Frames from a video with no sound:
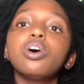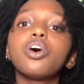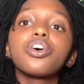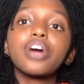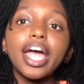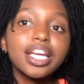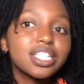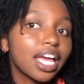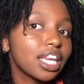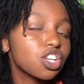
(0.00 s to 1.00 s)
all right,
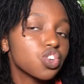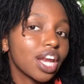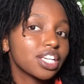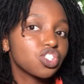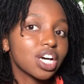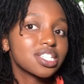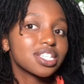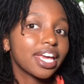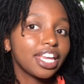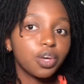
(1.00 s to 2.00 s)
and literally just
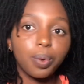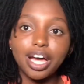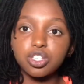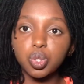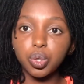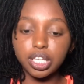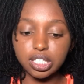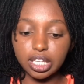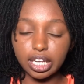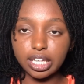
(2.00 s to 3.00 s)
anywhere so
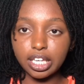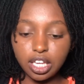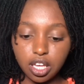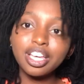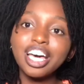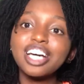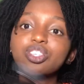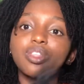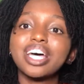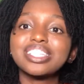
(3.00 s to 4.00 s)
easily.
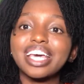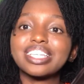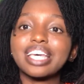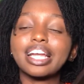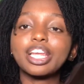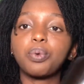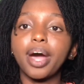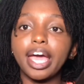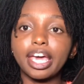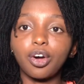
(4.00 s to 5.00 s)
So that's exactly
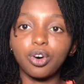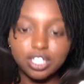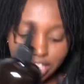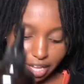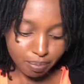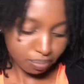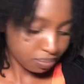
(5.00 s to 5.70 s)
why I got them.